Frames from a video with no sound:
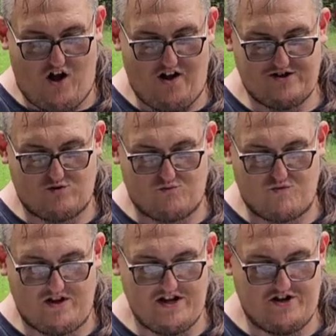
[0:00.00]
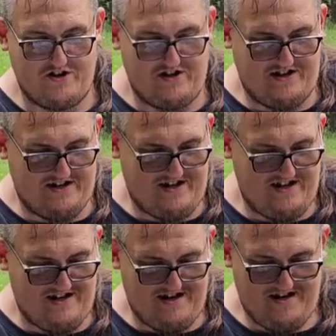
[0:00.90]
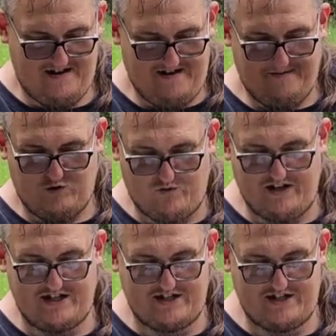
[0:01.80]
cloth's really good. It's really